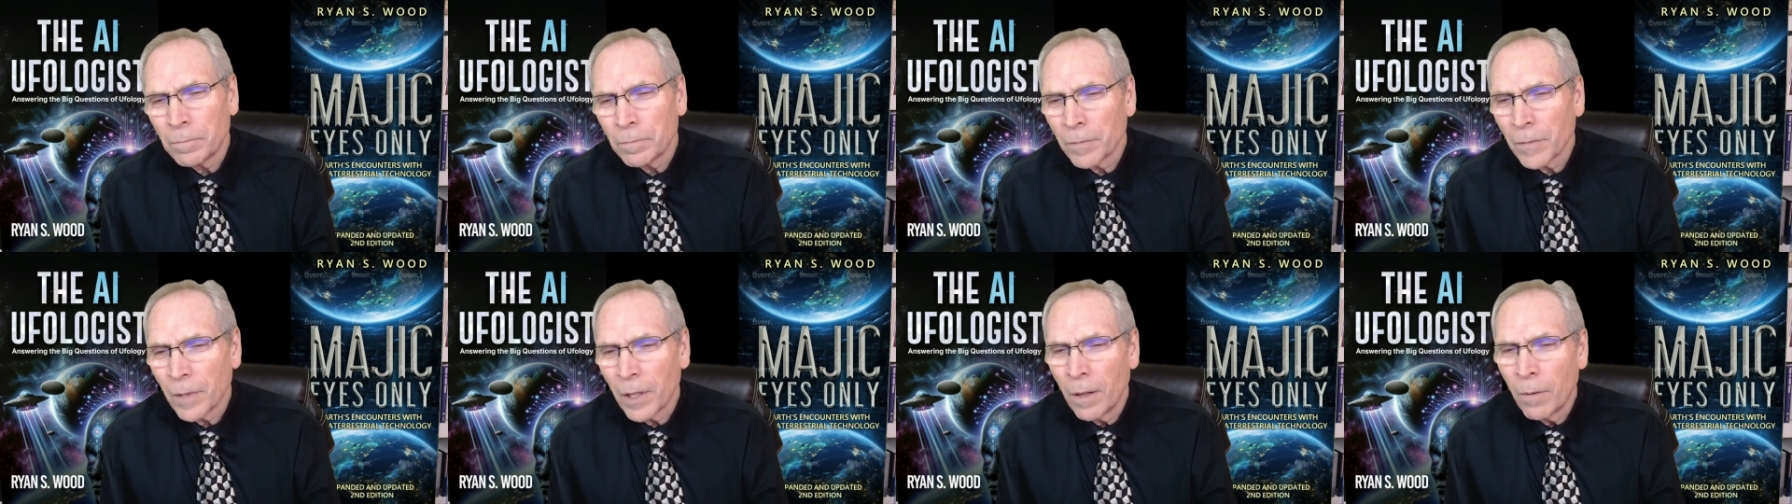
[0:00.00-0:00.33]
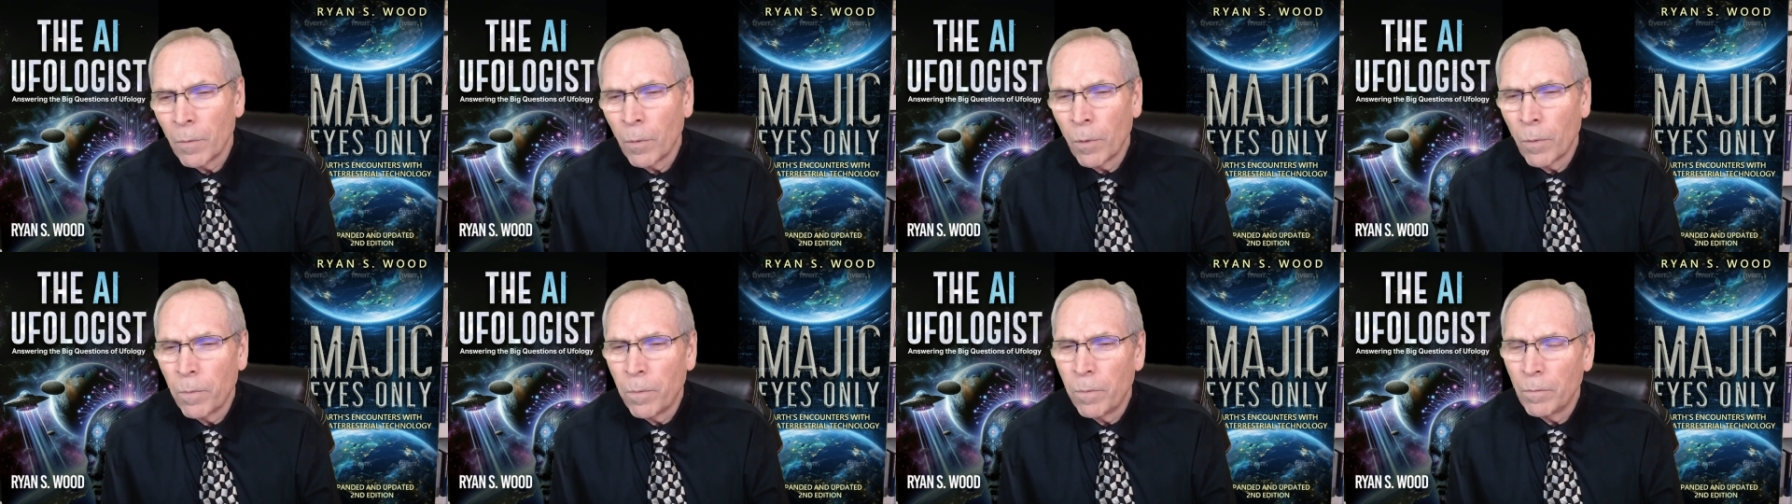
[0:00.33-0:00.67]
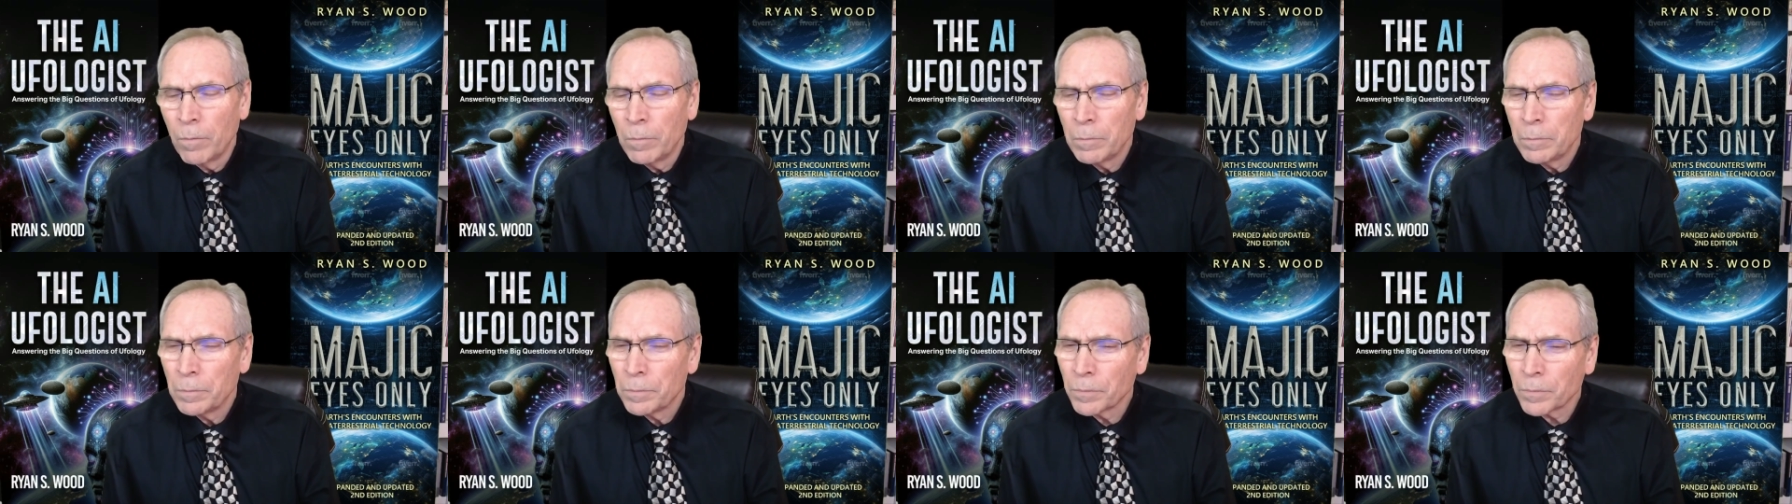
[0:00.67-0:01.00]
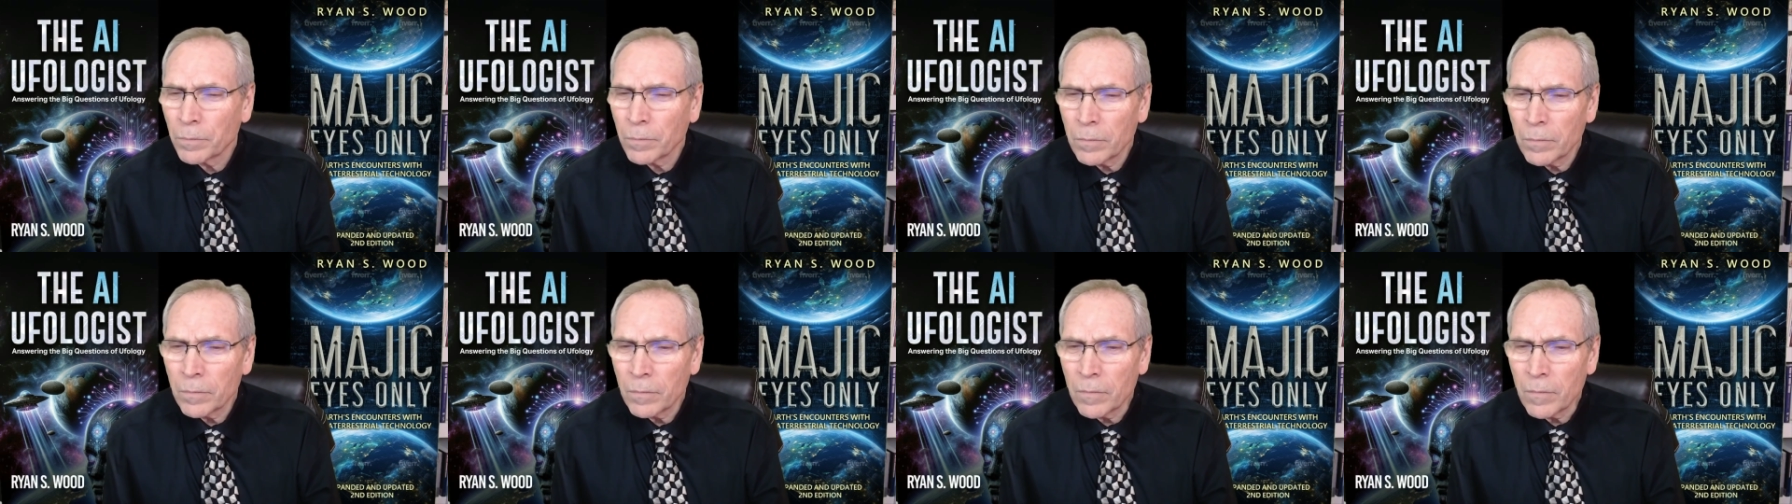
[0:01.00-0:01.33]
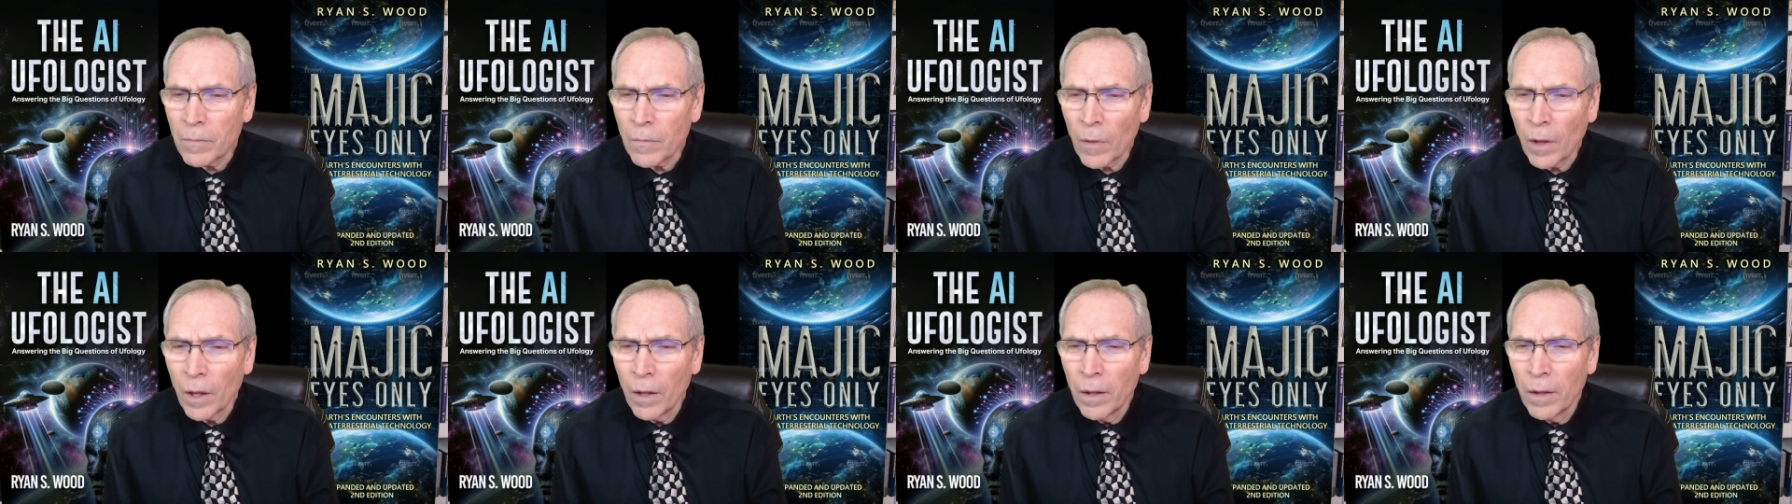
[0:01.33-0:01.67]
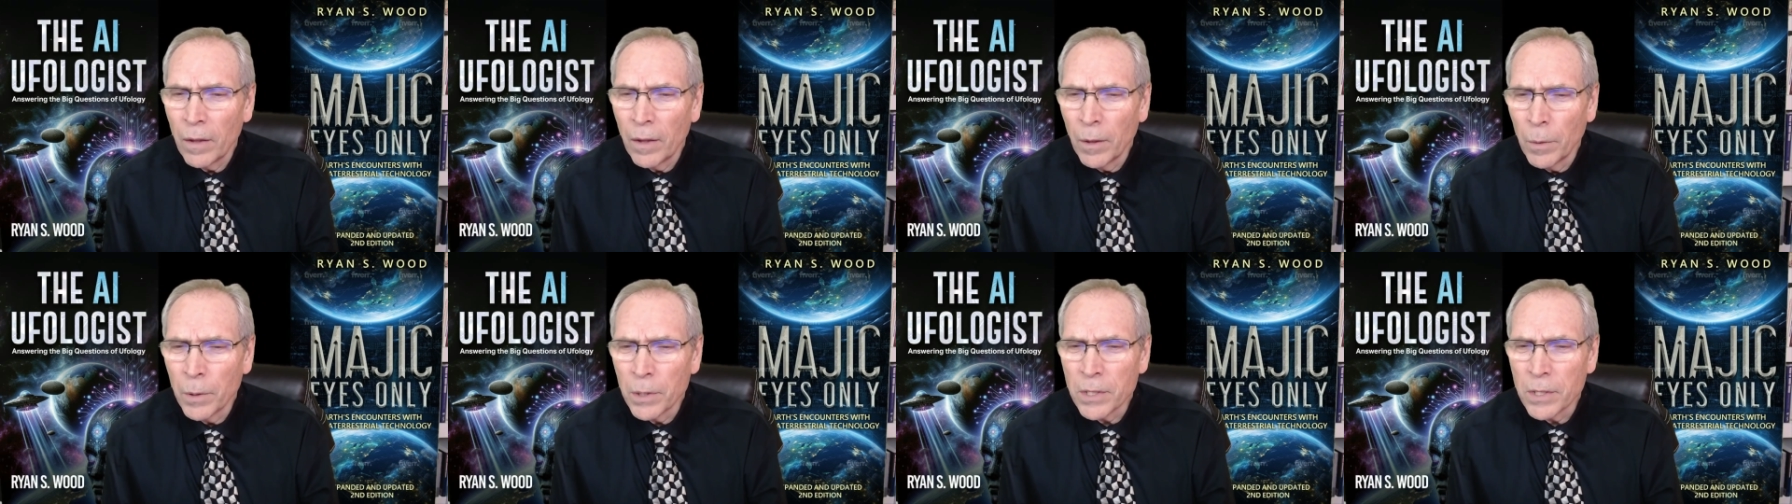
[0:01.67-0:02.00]
it,
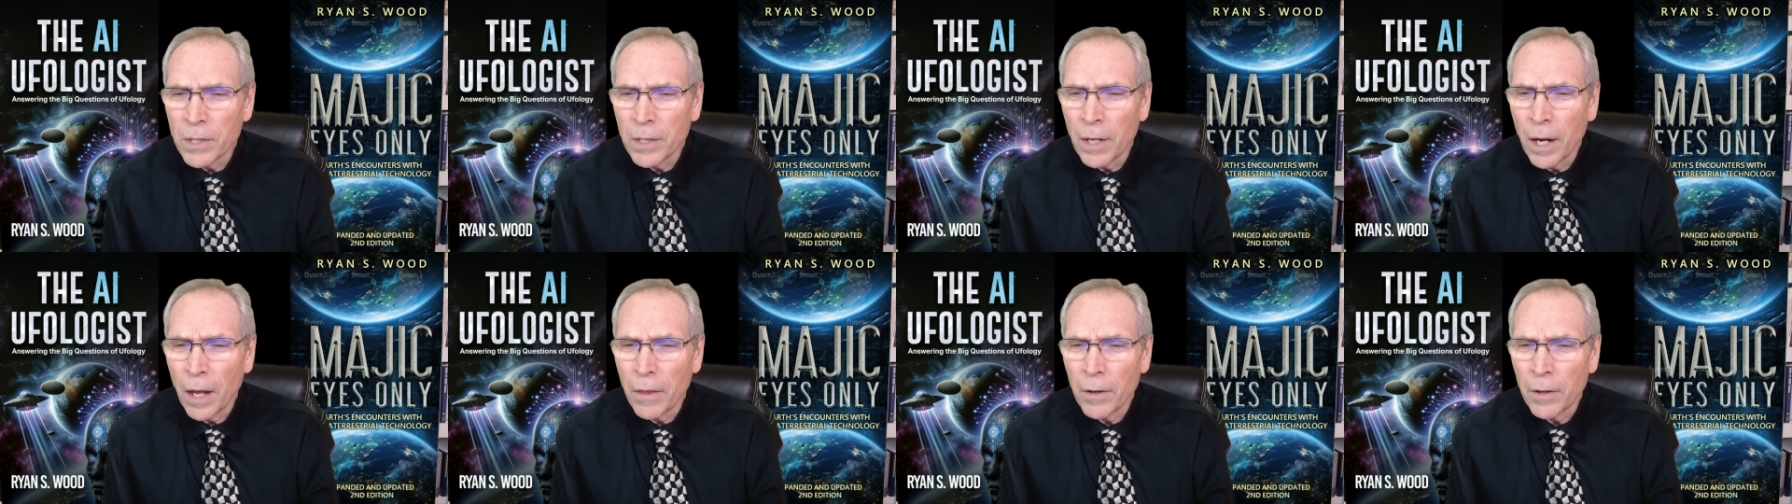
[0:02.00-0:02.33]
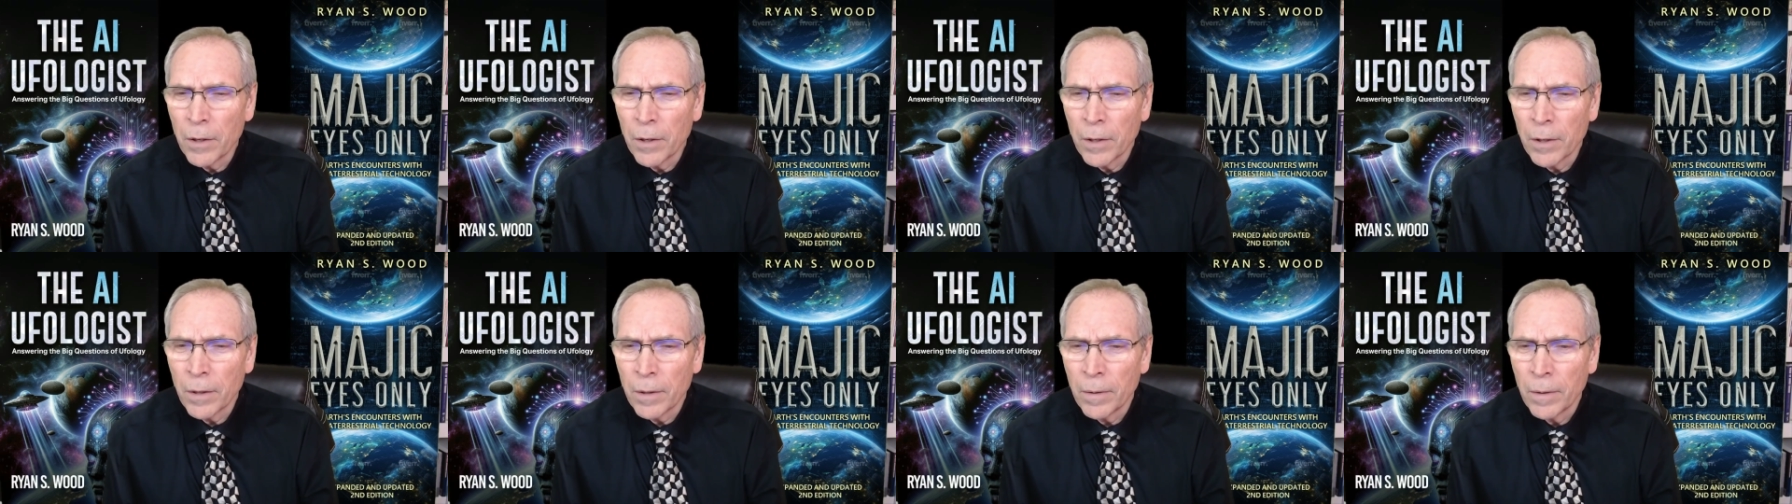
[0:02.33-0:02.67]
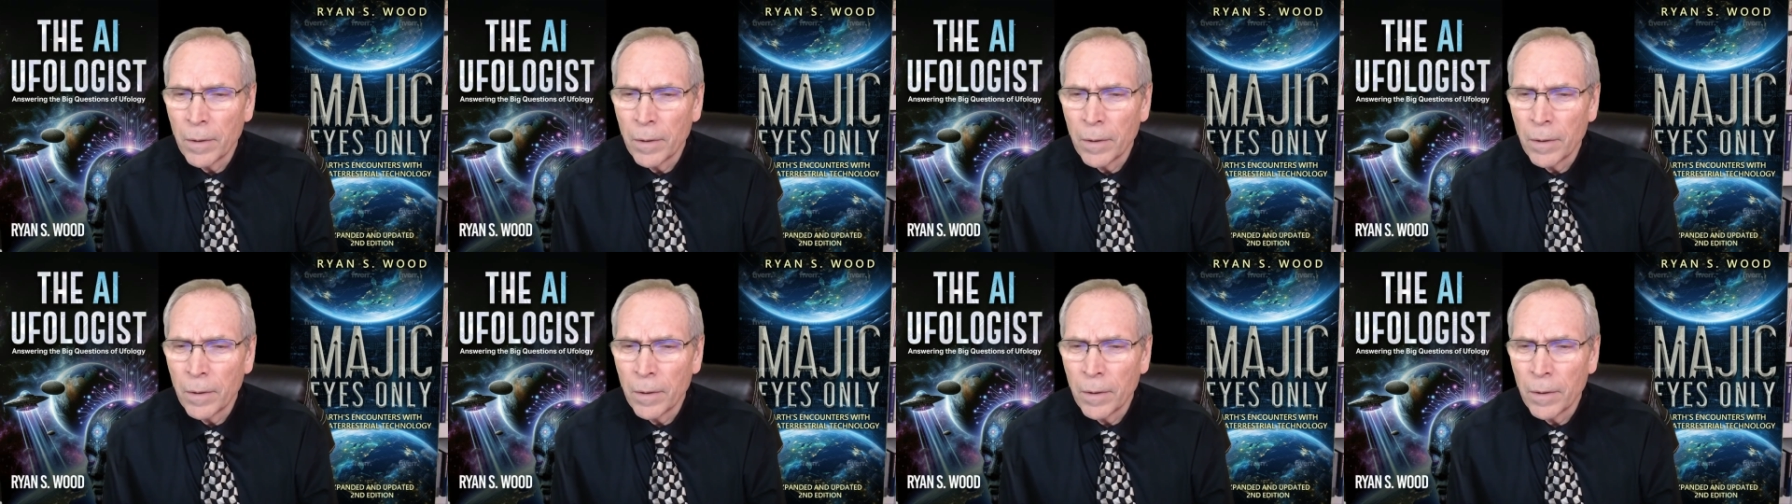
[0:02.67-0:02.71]
there was another.